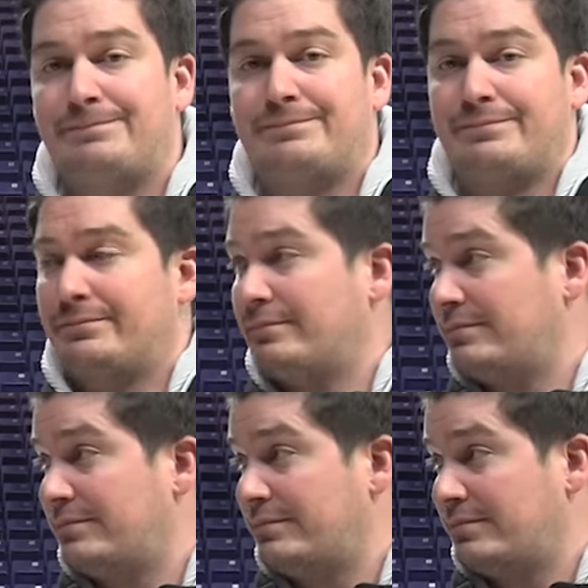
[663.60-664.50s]

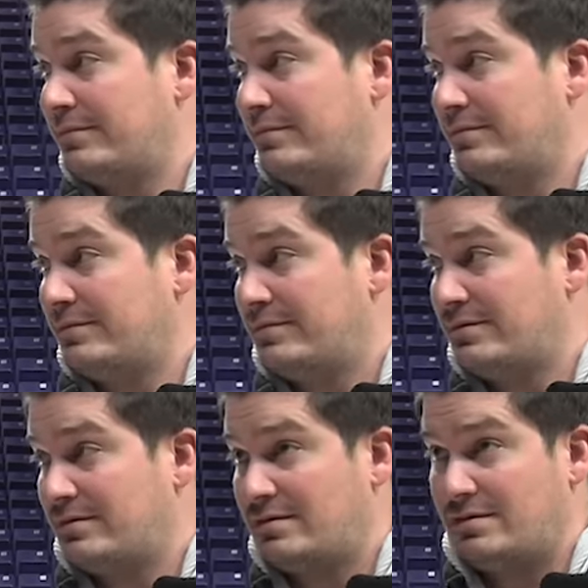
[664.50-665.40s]

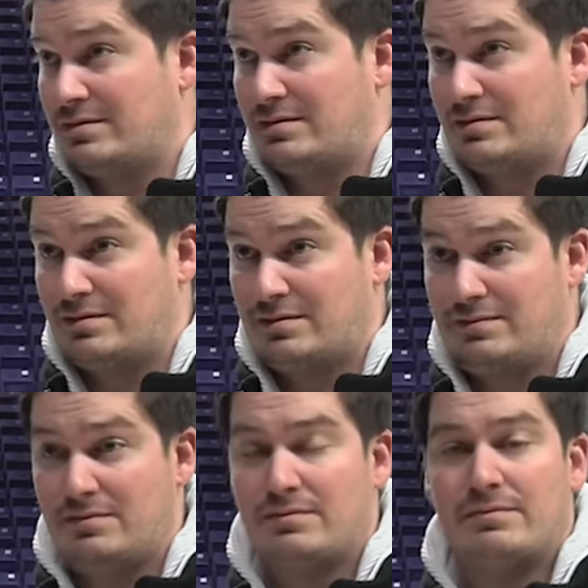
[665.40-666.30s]

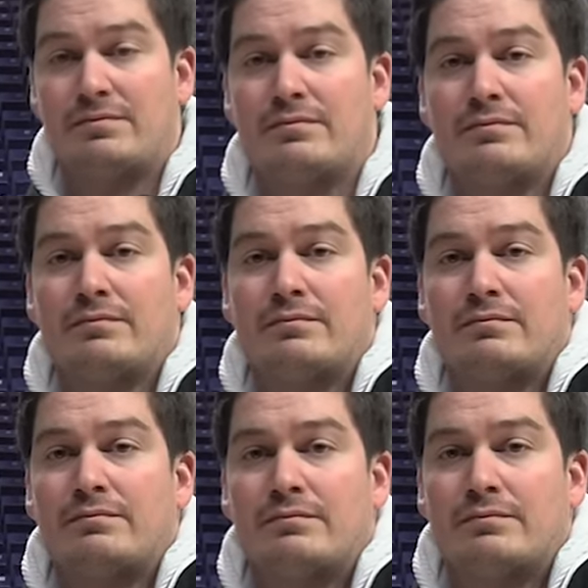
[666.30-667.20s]

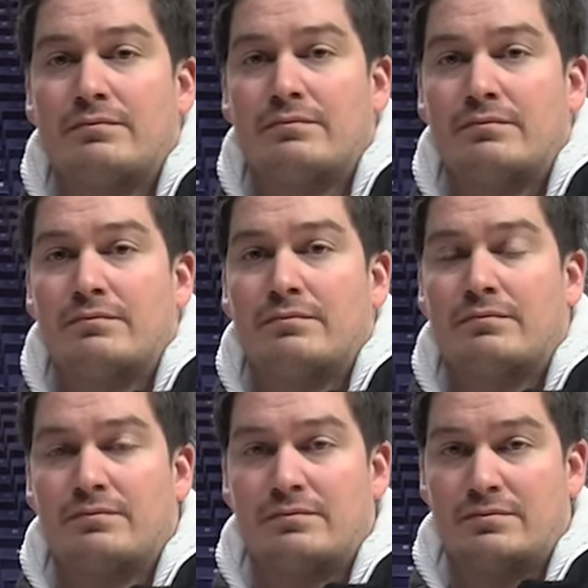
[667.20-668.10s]

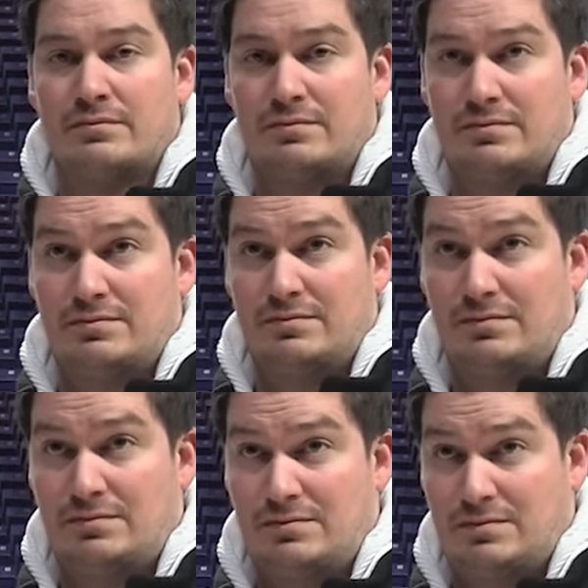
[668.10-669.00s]

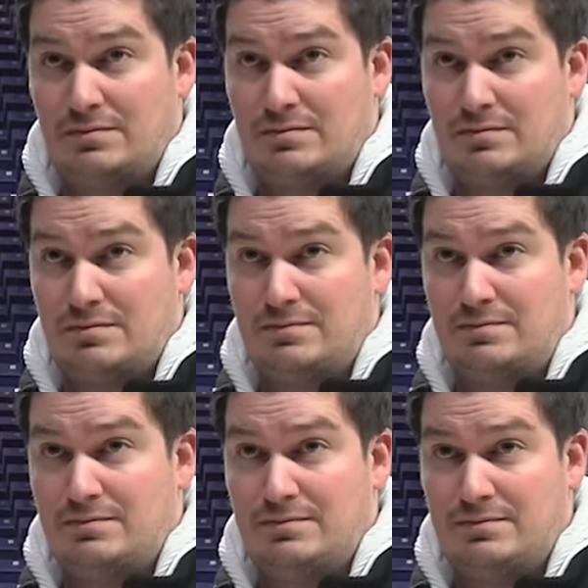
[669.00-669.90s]

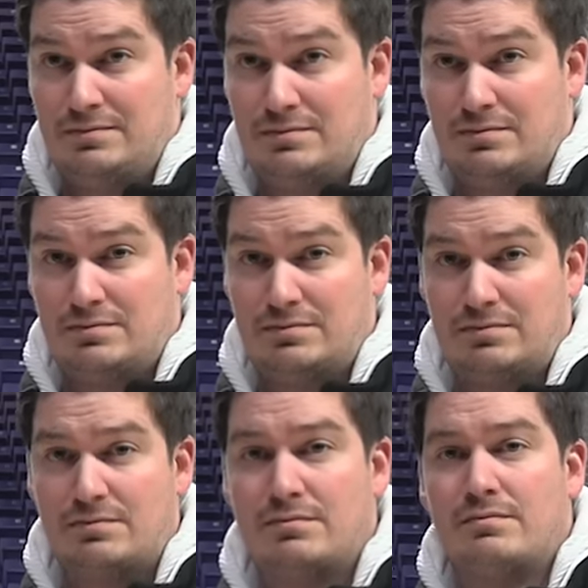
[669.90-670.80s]

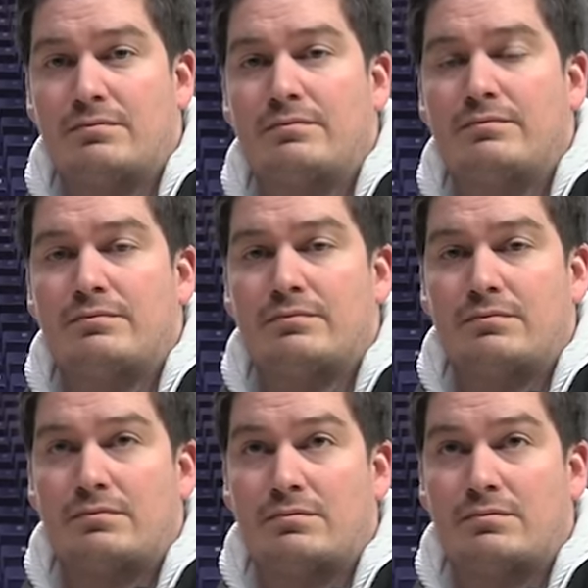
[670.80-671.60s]
The person shown says nothing.